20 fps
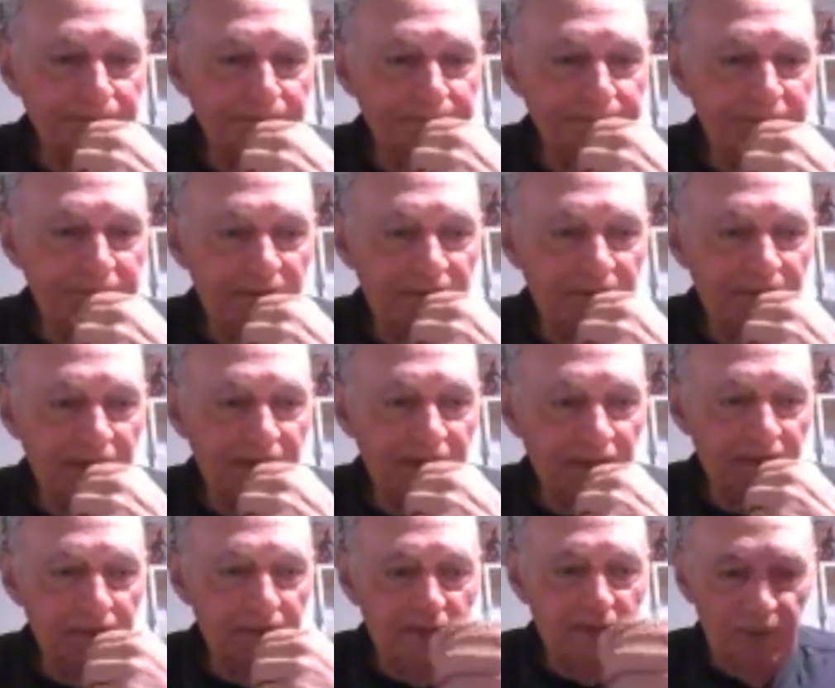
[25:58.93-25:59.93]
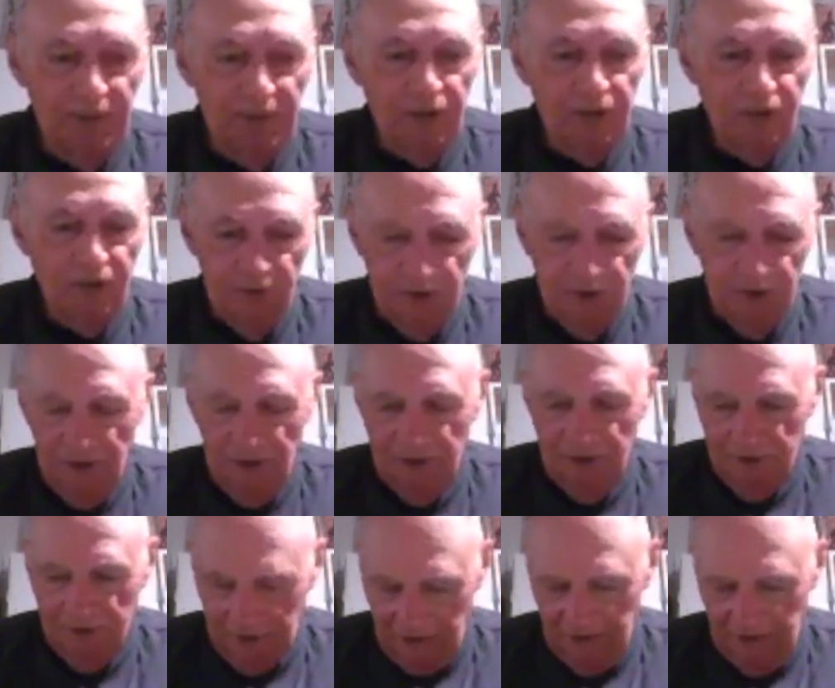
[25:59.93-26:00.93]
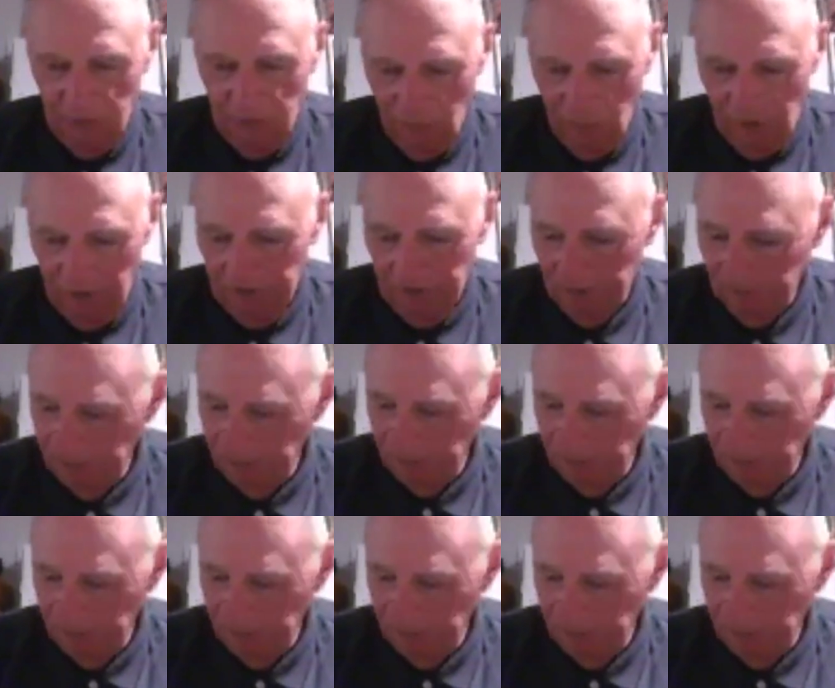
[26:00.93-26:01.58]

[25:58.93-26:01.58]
Italian bakery and got the Italian bread.